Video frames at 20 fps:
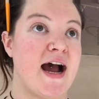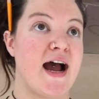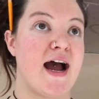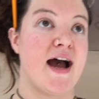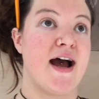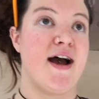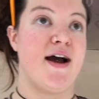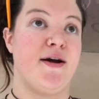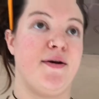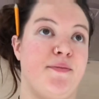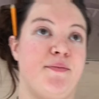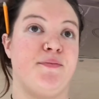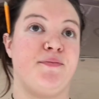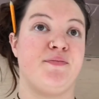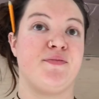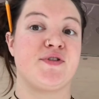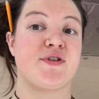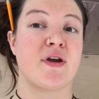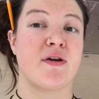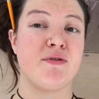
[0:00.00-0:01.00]

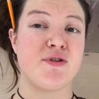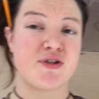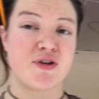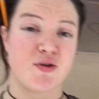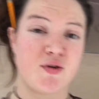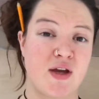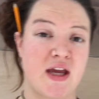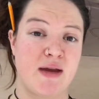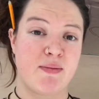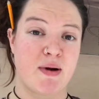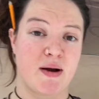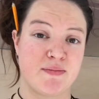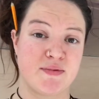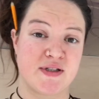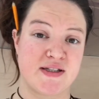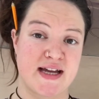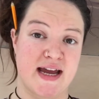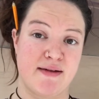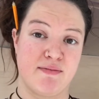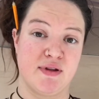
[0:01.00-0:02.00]
So do keep up
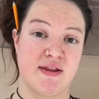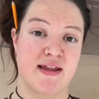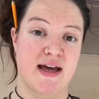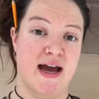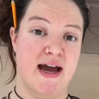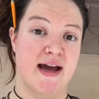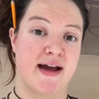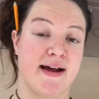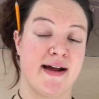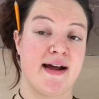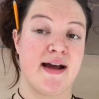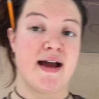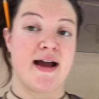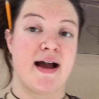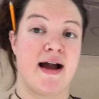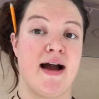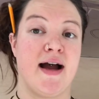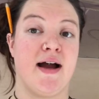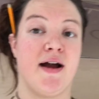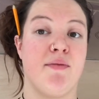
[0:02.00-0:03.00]
to date with that.
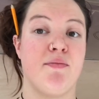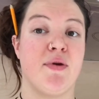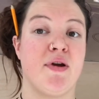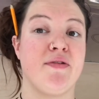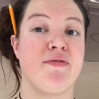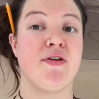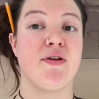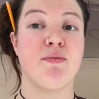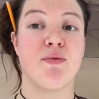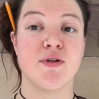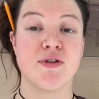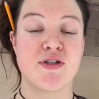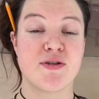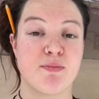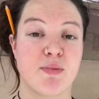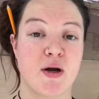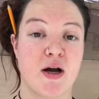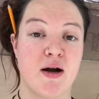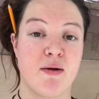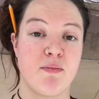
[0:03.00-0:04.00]
If you want to
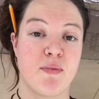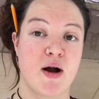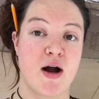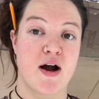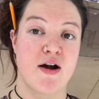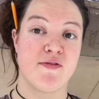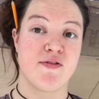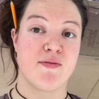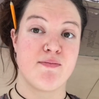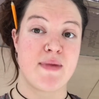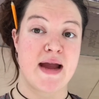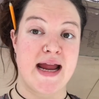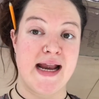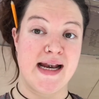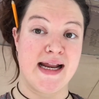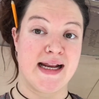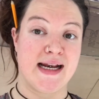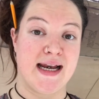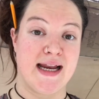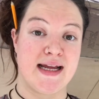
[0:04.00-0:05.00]
become part of the
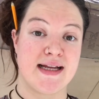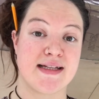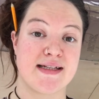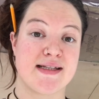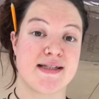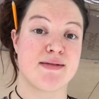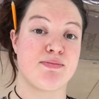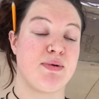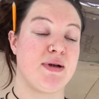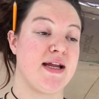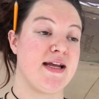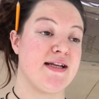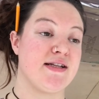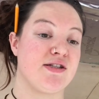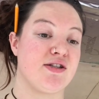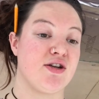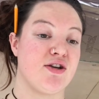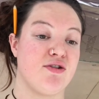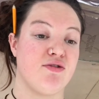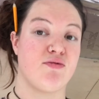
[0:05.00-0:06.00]
mailing list, please
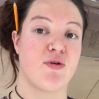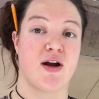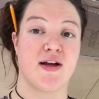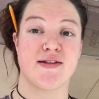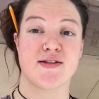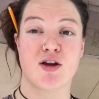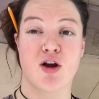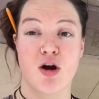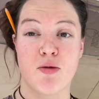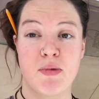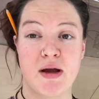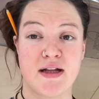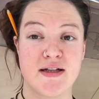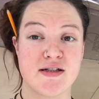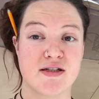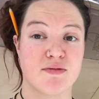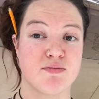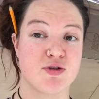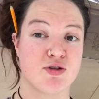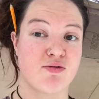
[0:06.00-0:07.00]
do write a
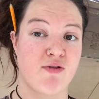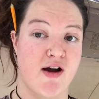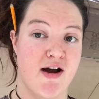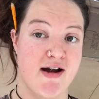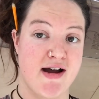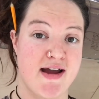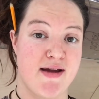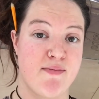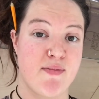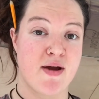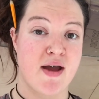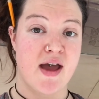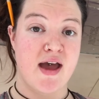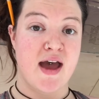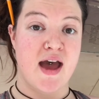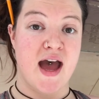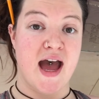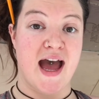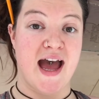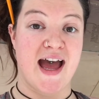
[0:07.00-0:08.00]
comment, subscribe,
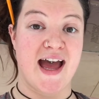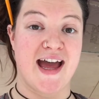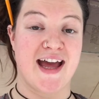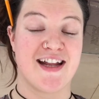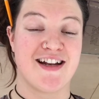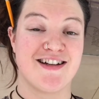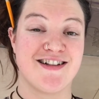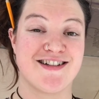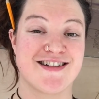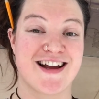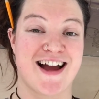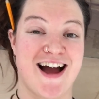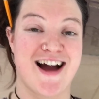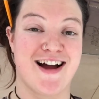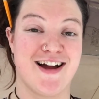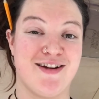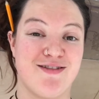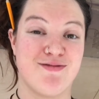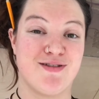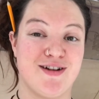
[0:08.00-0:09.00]
and
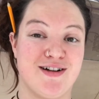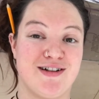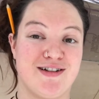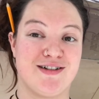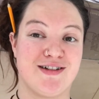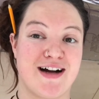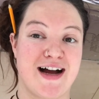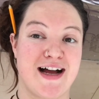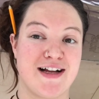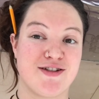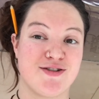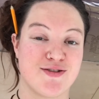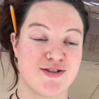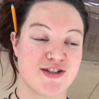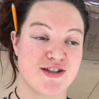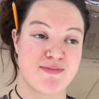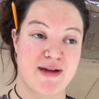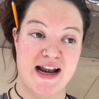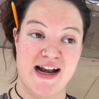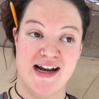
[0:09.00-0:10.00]
I will add you onto
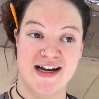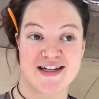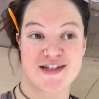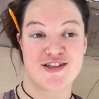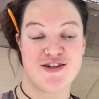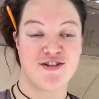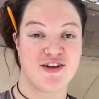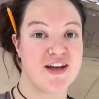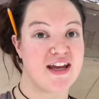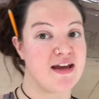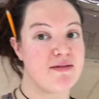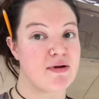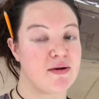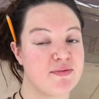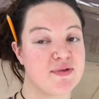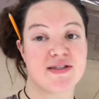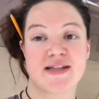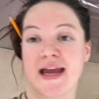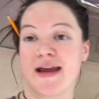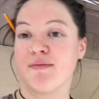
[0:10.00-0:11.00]
the mailing list, and you can keep
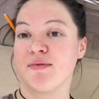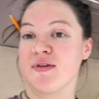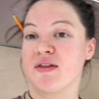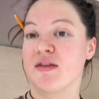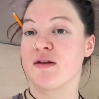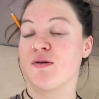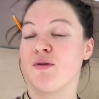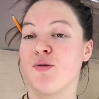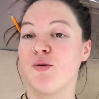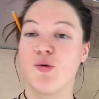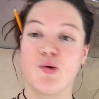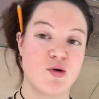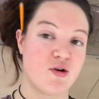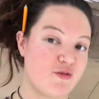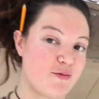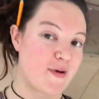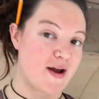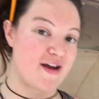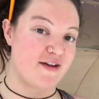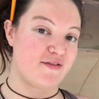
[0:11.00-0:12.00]
up to date with all
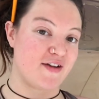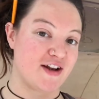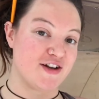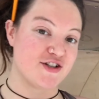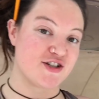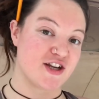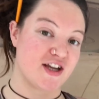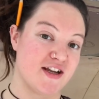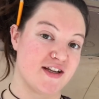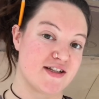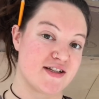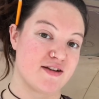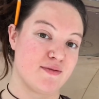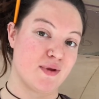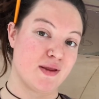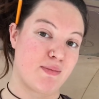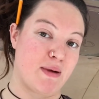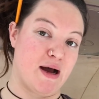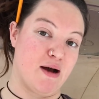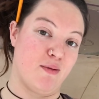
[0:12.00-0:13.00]
of my adventures
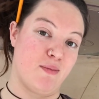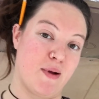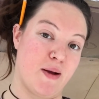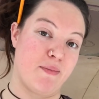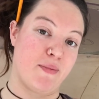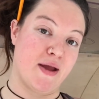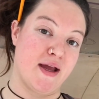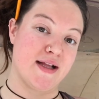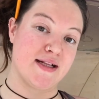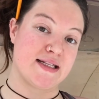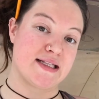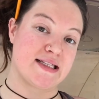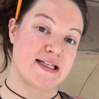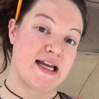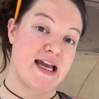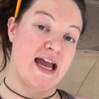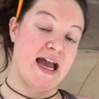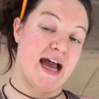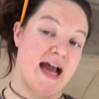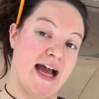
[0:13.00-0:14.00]
with Powell Puppets
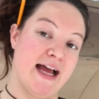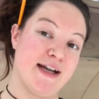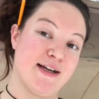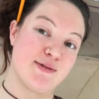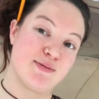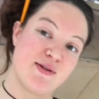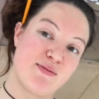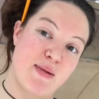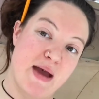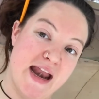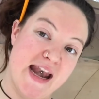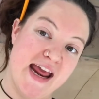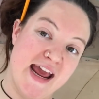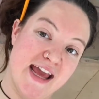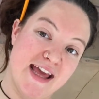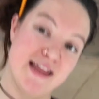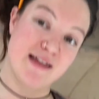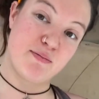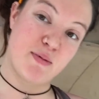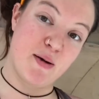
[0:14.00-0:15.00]
and with
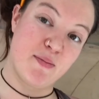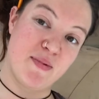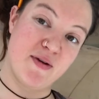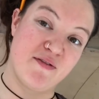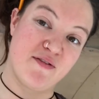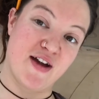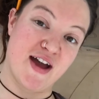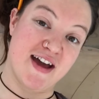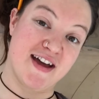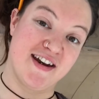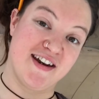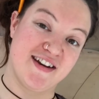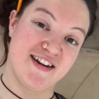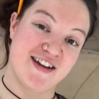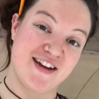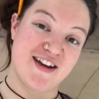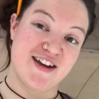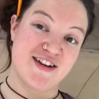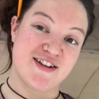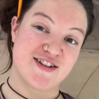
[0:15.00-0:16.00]
Penny, the puppet van.
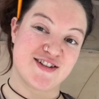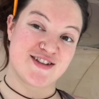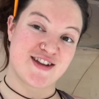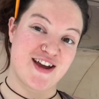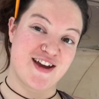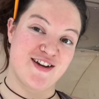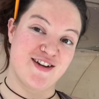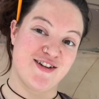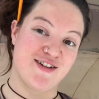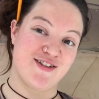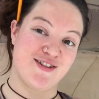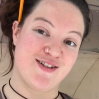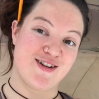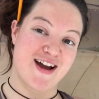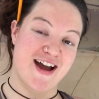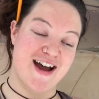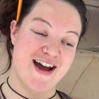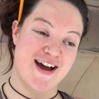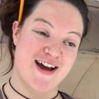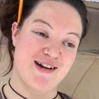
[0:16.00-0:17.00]
So
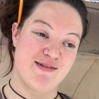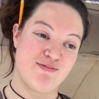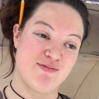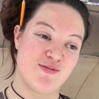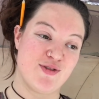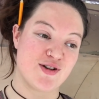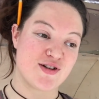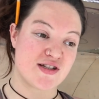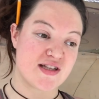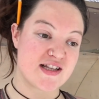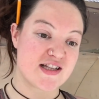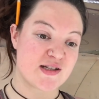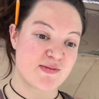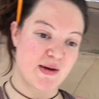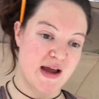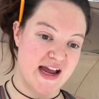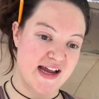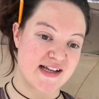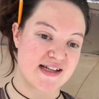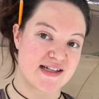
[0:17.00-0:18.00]
watch this
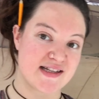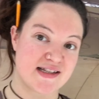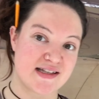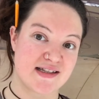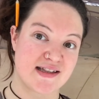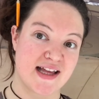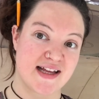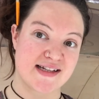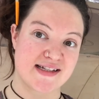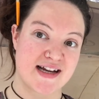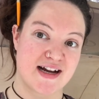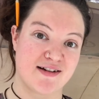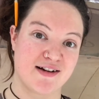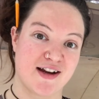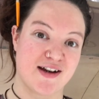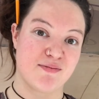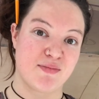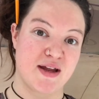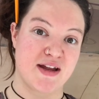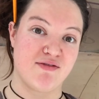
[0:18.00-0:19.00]
space. There's now
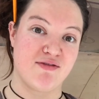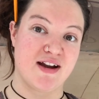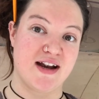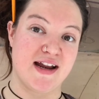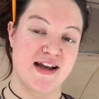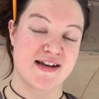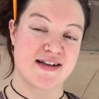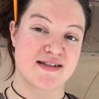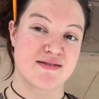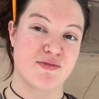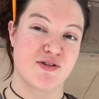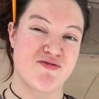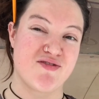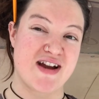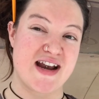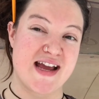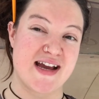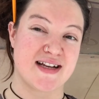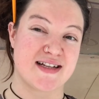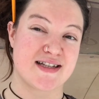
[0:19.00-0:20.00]
going to be some
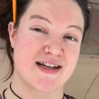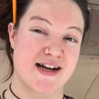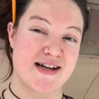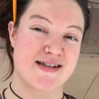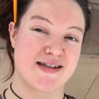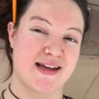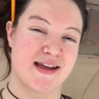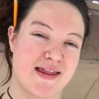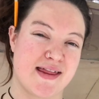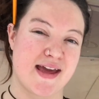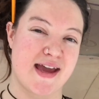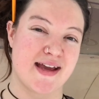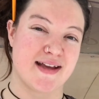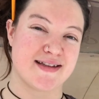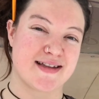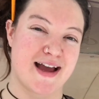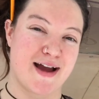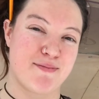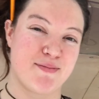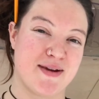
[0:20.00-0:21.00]
really exciting
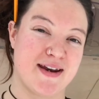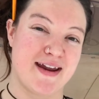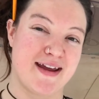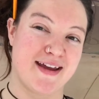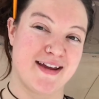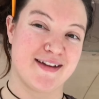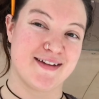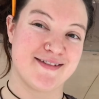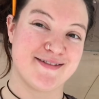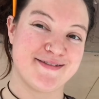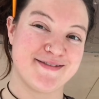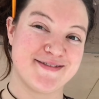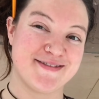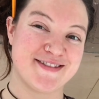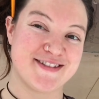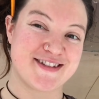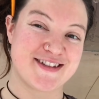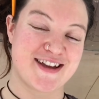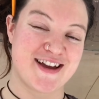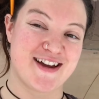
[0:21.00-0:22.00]
things happening.
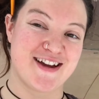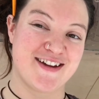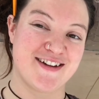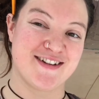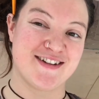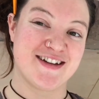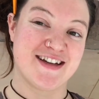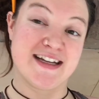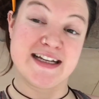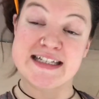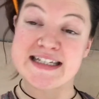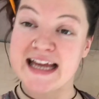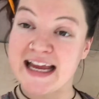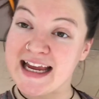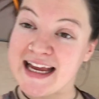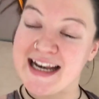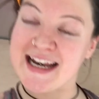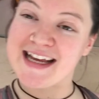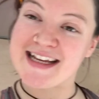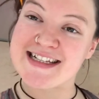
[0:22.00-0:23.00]
So
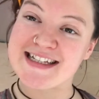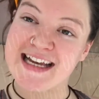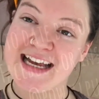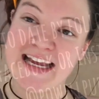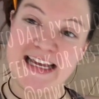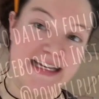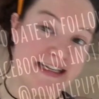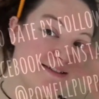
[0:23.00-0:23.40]
take it easy.